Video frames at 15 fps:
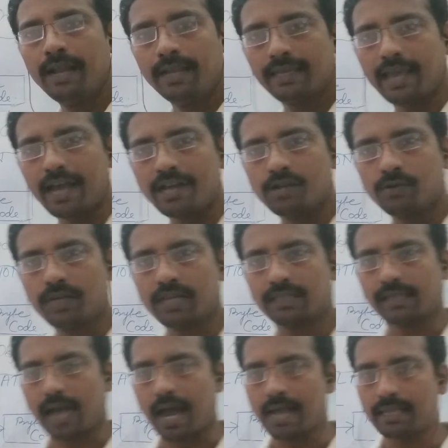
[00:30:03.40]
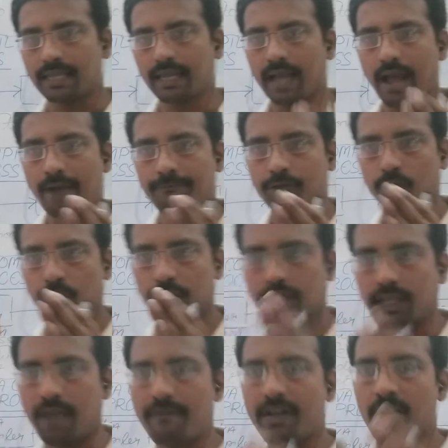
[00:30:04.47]
Can you guess? I think I have told
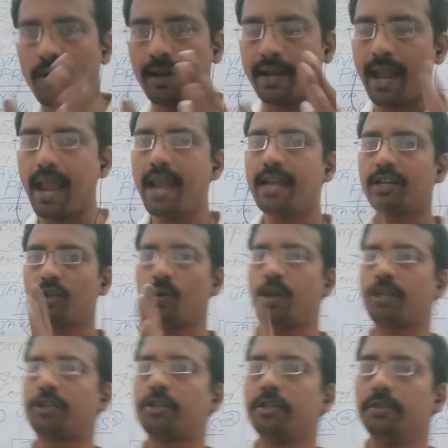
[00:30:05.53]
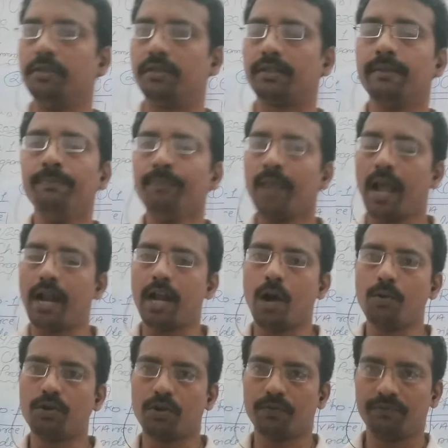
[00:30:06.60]
7 or 8 questions, and
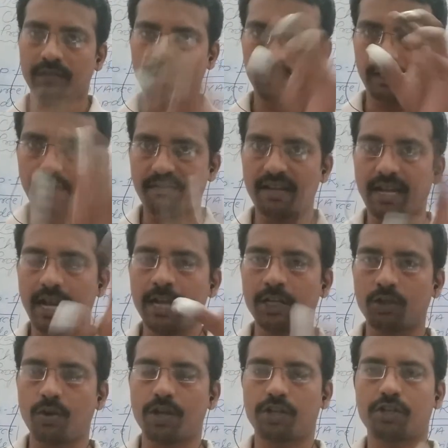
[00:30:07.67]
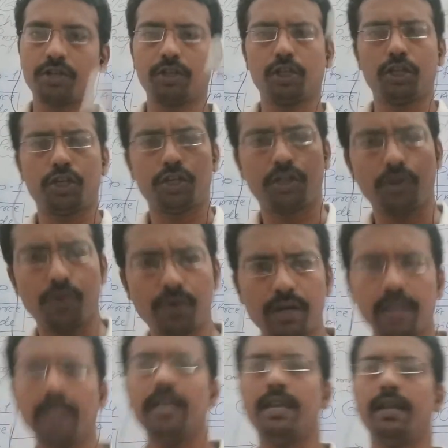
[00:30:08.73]
out of these 7 8 questions,
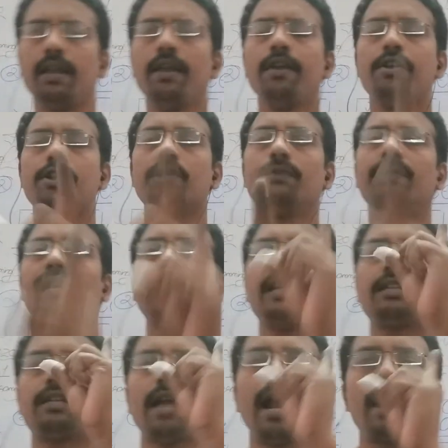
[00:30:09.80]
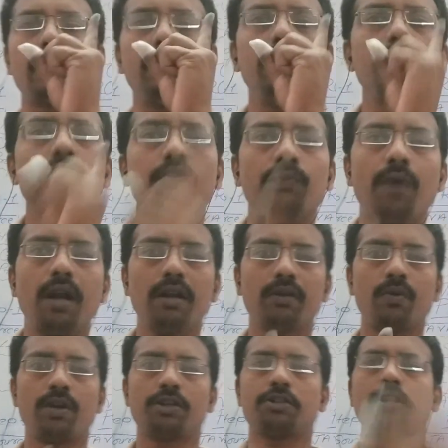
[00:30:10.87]
surely you will get at least one
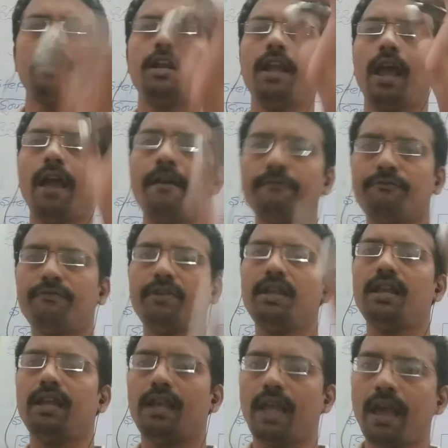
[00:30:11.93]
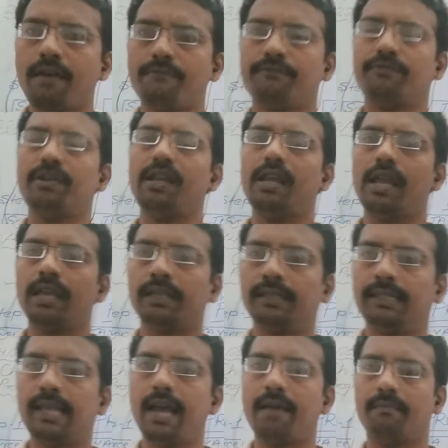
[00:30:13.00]
question in every
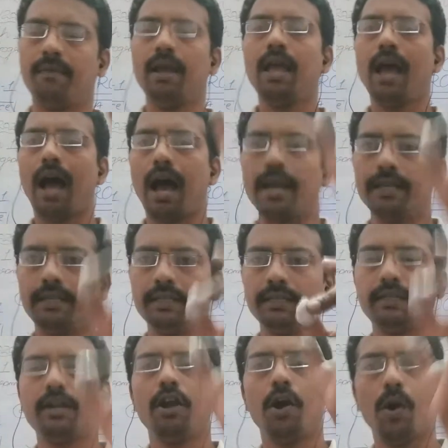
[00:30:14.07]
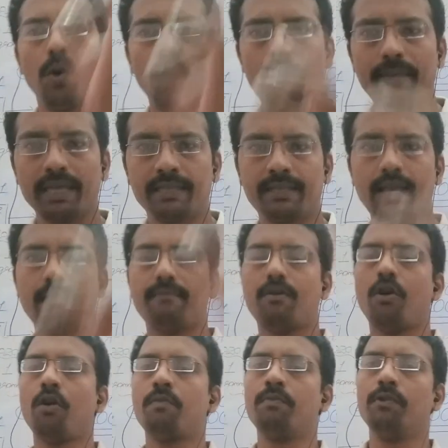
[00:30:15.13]
exam, either home exam
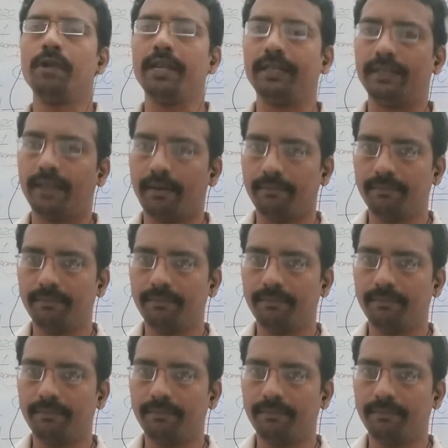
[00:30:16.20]
or board exam.